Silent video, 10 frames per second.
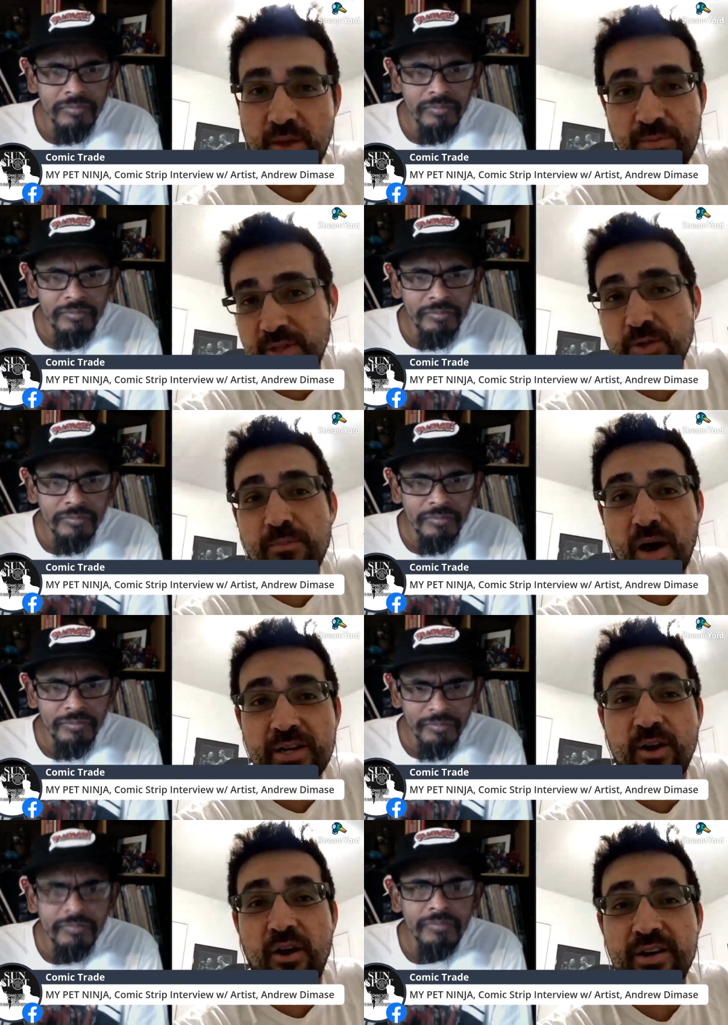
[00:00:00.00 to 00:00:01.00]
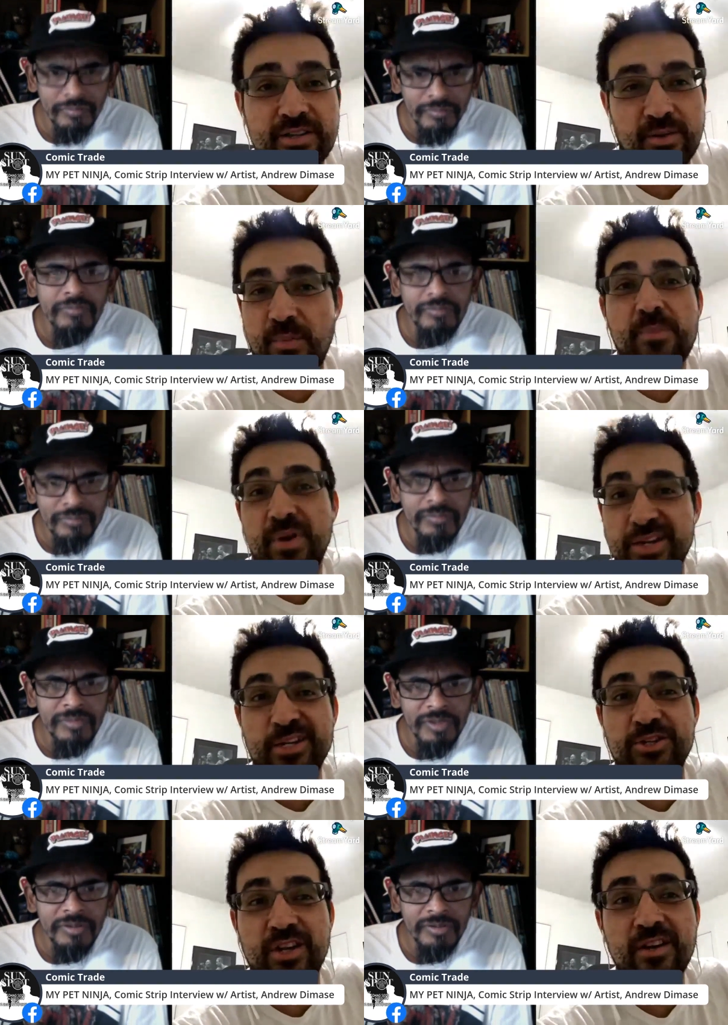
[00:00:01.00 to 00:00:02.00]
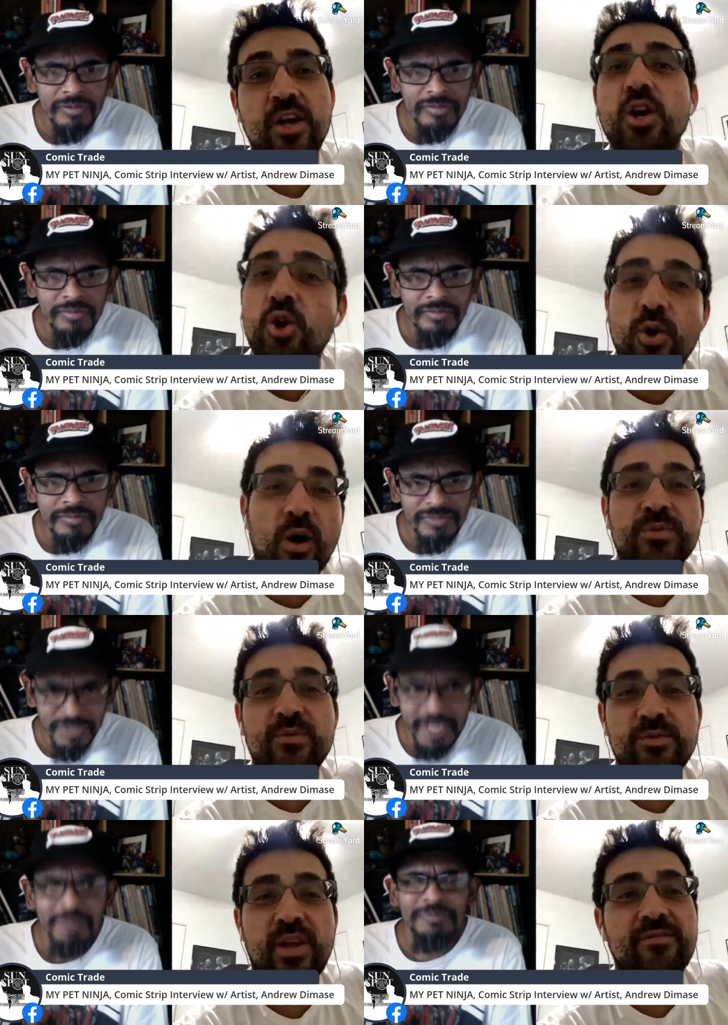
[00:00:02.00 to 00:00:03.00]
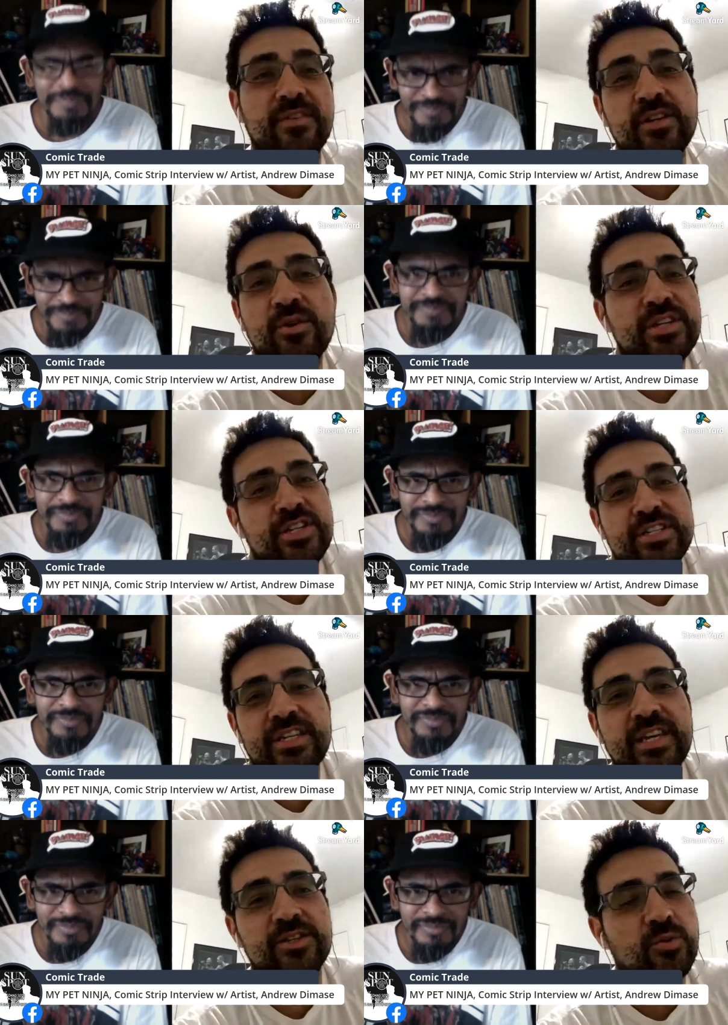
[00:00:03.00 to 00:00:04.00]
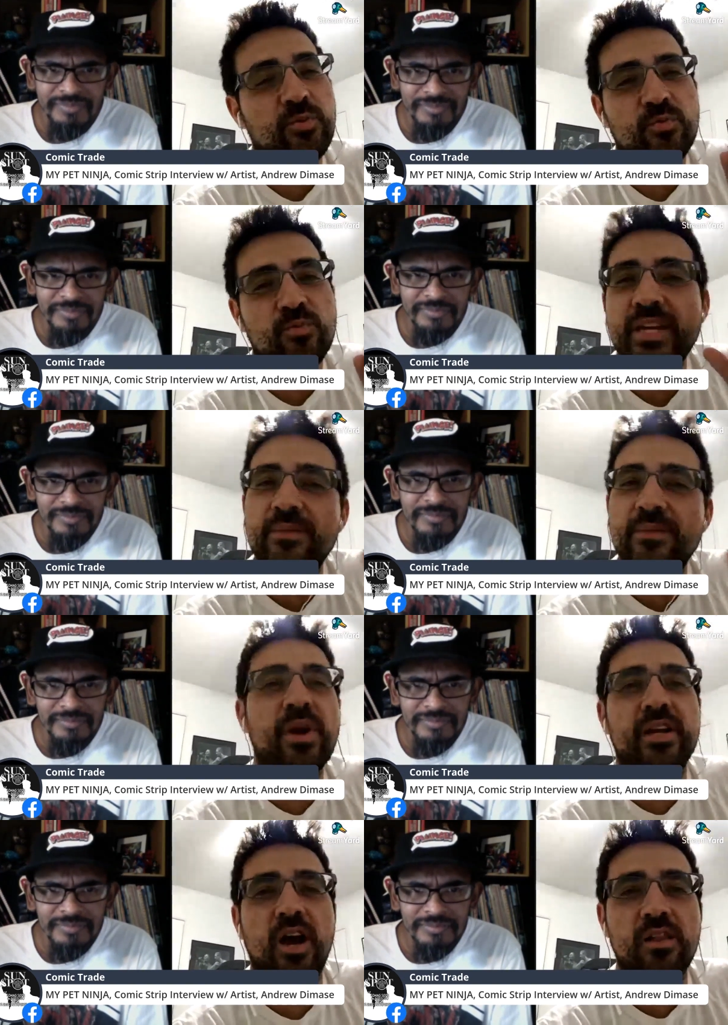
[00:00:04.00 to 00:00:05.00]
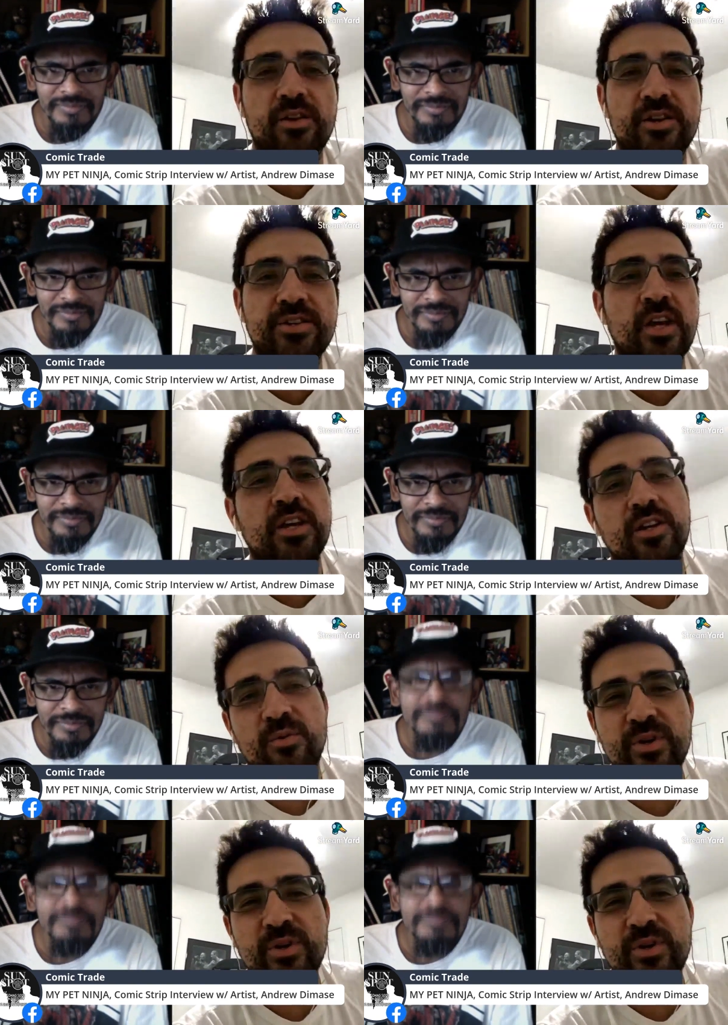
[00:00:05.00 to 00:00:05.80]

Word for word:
Speaker 1: little bodyguard is my pet ninja who helps him yep. through life, and you know he's just a kid, so we kept the bright colors. You know,